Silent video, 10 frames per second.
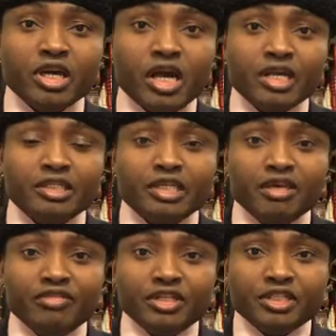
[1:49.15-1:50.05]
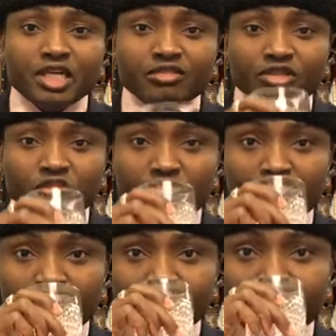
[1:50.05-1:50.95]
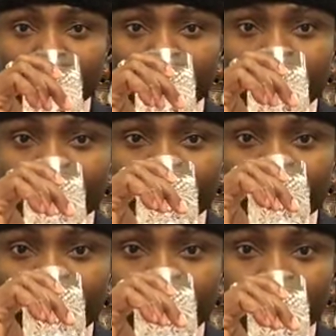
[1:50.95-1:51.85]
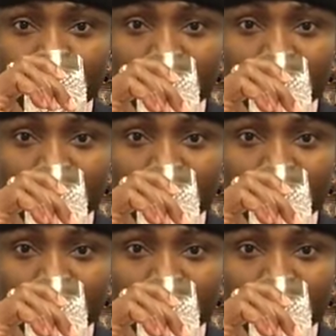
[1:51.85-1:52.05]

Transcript: Ike David, thank you for joining me this evening.